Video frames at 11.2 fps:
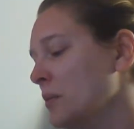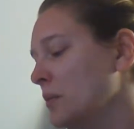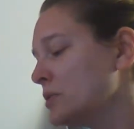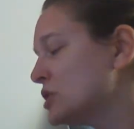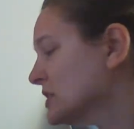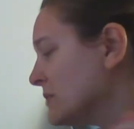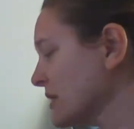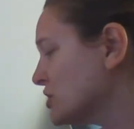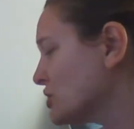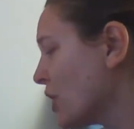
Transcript: But just to make sure